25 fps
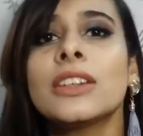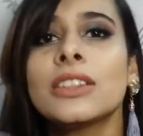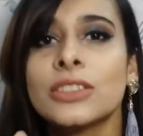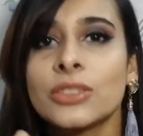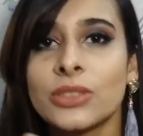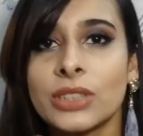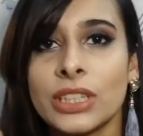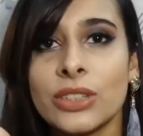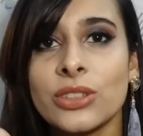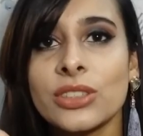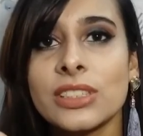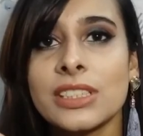
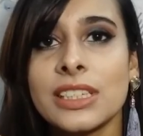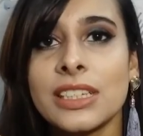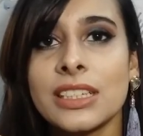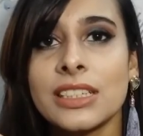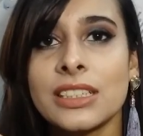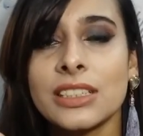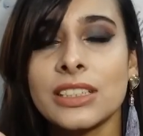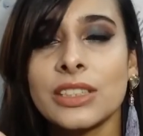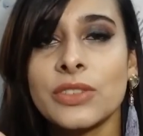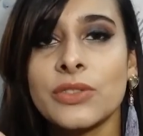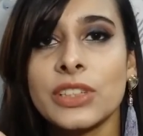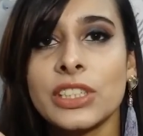you got to see
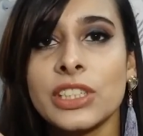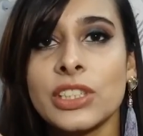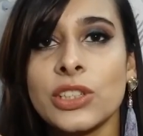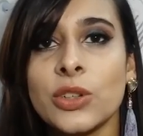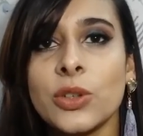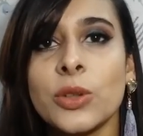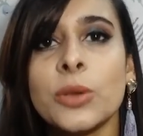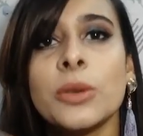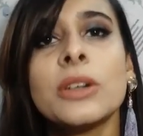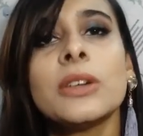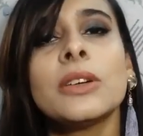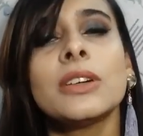it in the
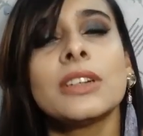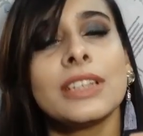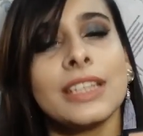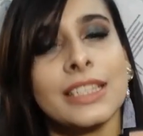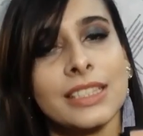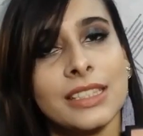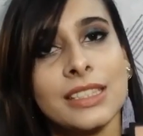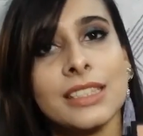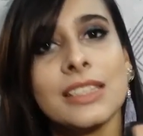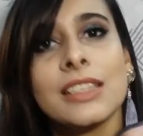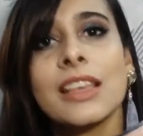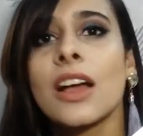video.
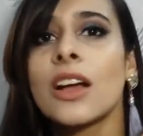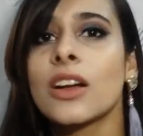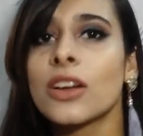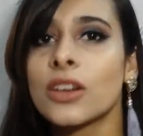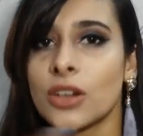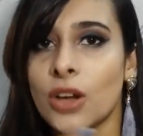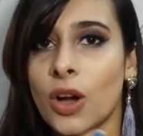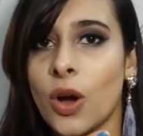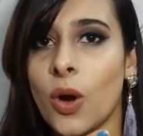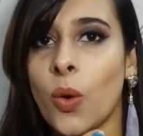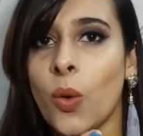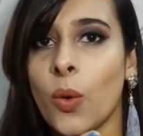Let's
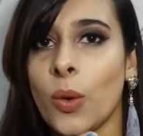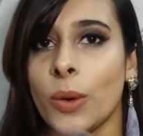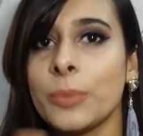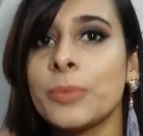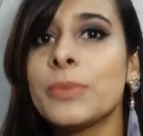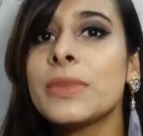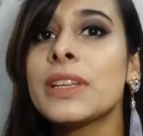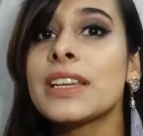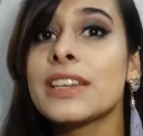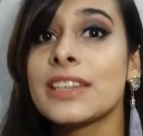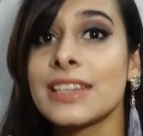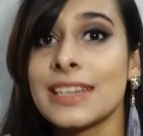go
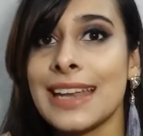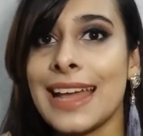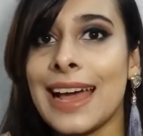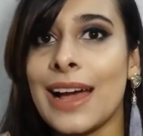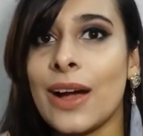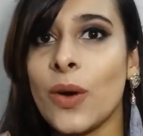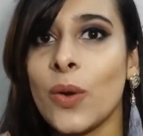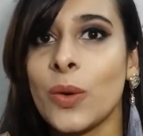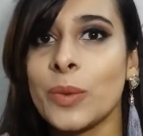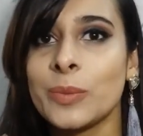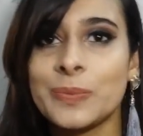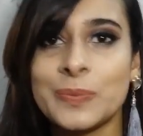
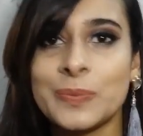now.